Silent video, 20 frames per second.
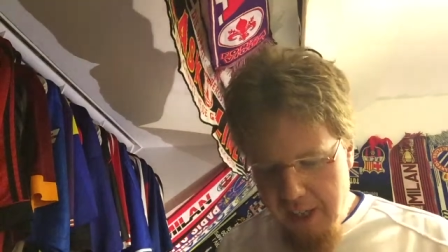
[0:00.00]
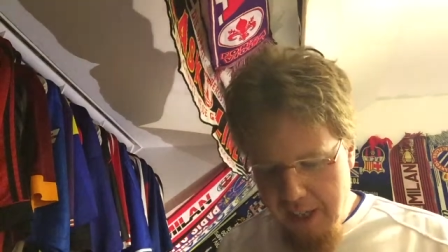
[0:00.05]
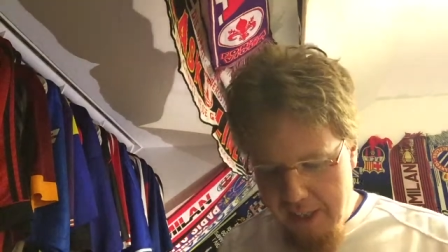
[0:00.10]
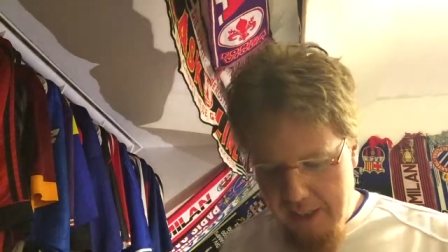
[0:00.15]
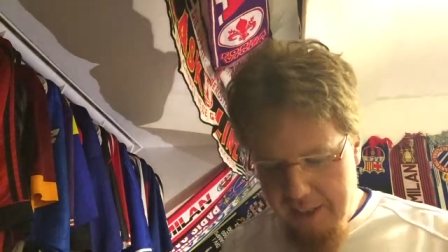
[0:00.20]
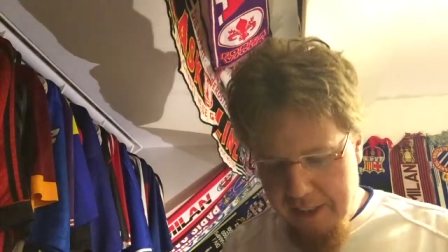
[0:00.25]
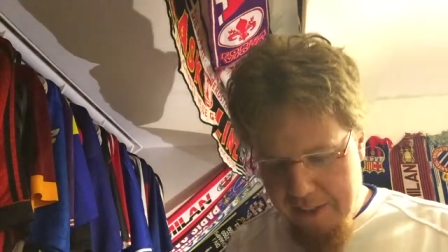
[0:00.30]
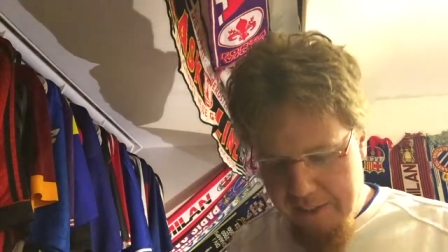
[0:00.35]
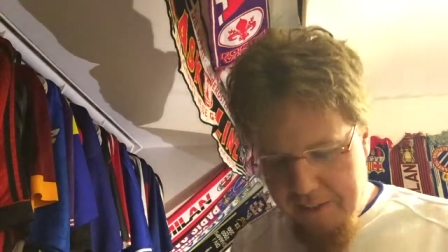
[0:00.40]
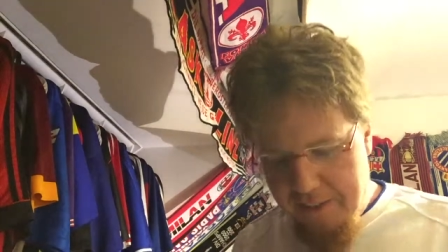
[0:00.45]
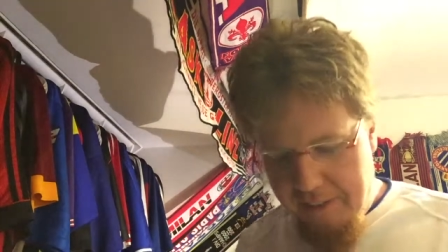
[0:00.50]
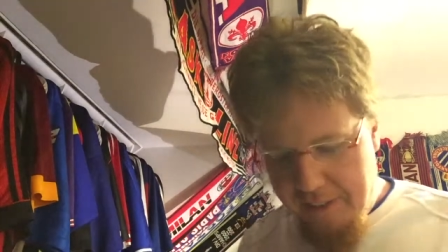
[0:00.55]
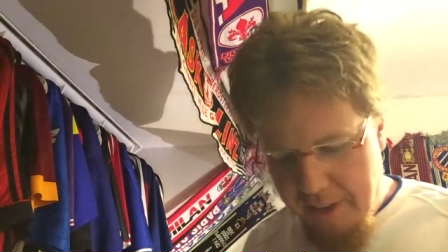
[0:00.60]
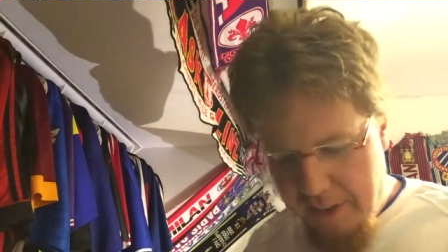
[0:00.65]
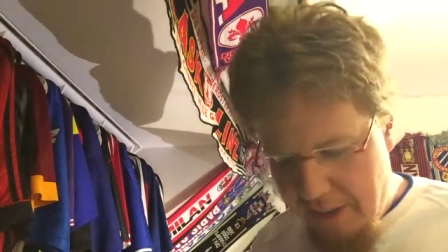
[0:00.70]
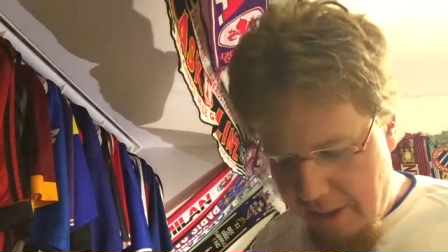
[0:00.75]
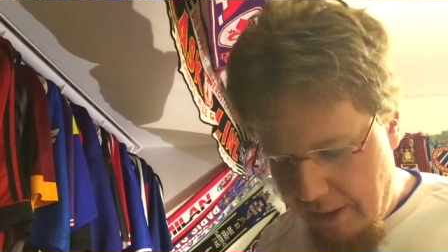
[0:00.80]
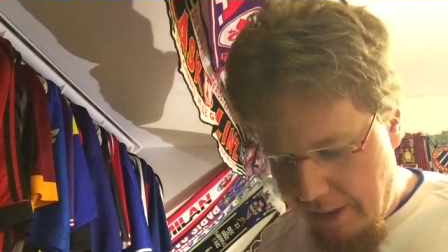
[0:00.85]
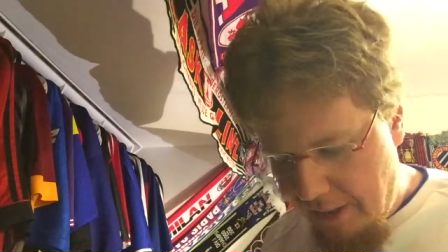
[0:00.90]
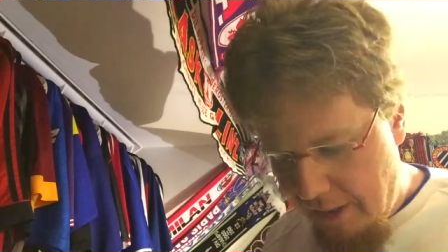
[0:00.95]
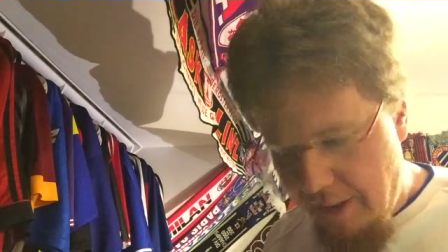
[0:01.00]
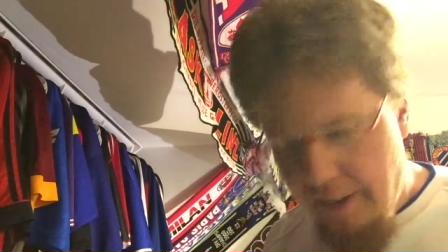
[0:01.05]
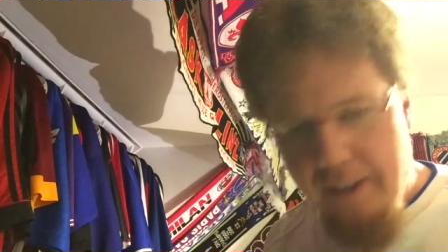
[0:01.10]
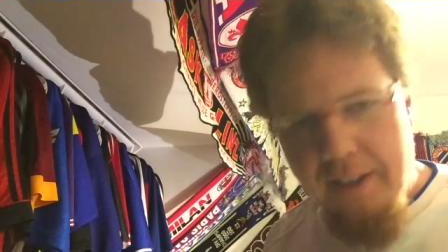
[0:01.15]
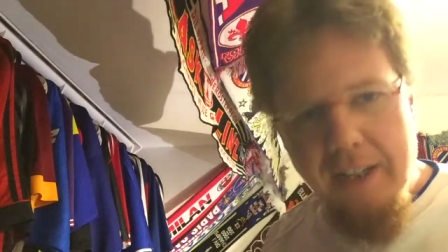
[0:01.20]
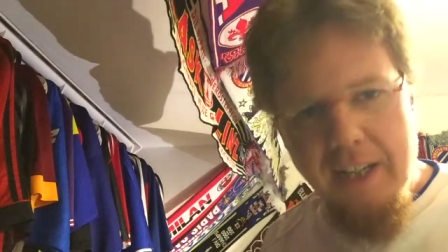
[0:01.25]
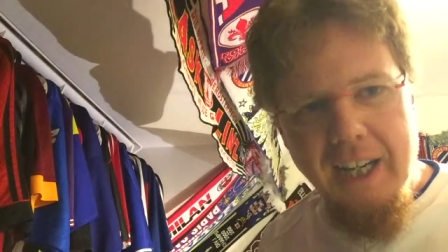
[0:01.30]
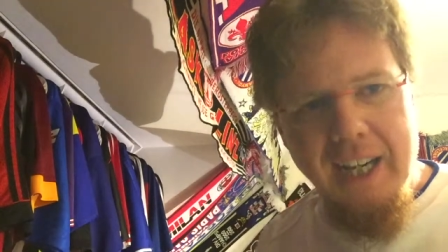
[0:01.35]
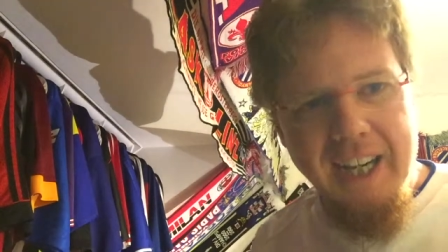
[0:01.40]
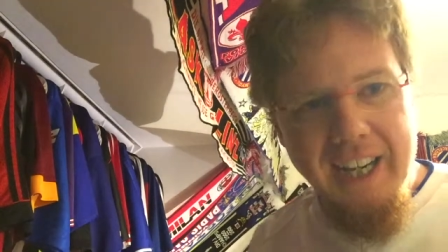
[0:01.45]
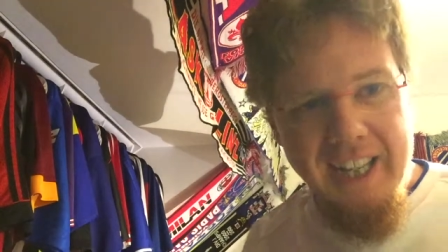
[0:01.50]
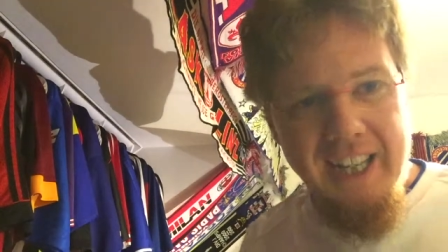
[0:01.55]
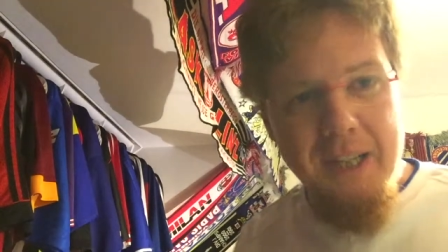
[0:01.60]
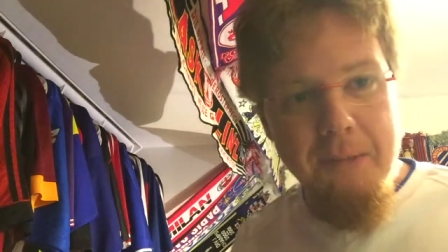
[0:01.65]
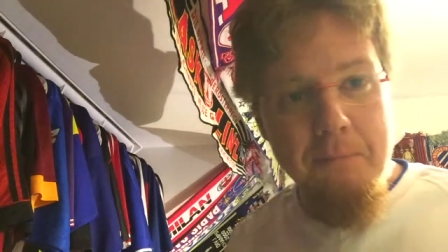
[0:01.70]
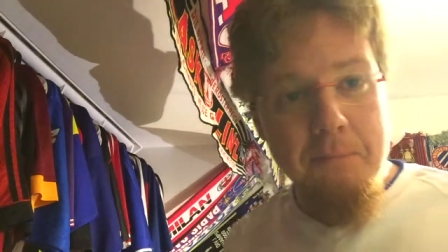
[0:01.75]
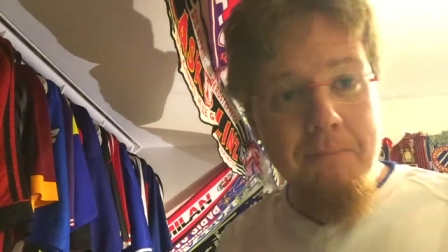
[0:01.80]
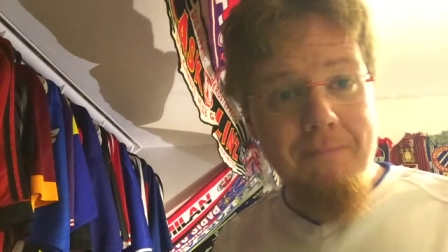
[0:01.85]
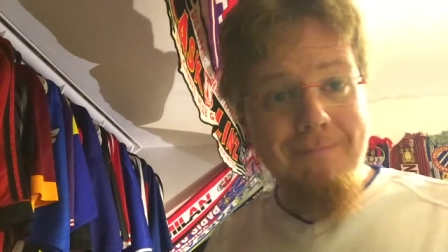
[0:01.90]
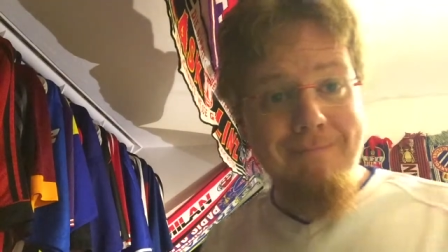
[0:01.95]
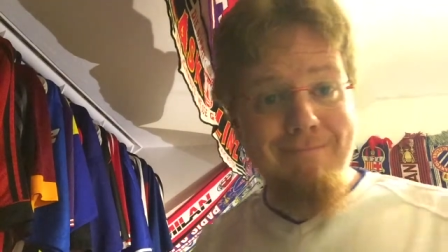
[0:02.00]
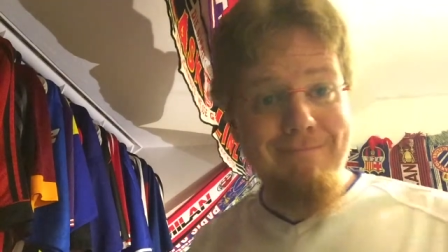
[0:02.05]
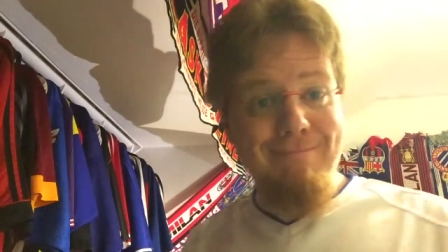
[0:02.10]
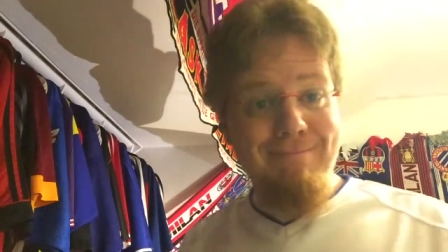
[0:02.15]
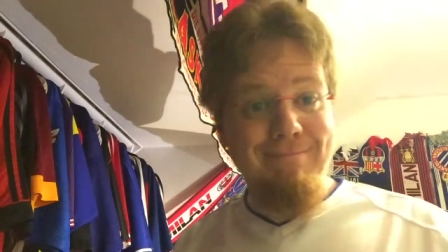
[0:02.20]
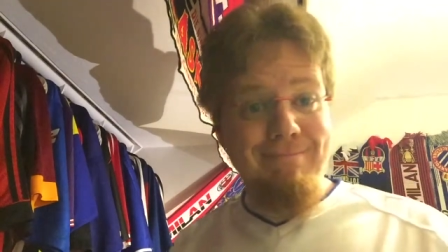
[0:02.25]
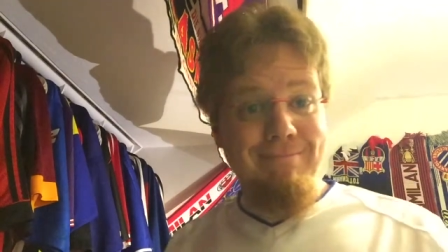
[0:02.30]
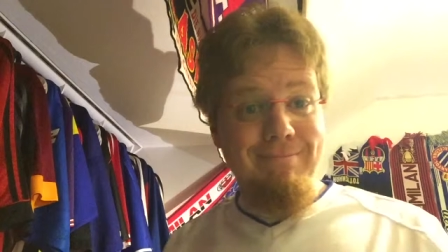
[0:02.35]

And yes, uh, I am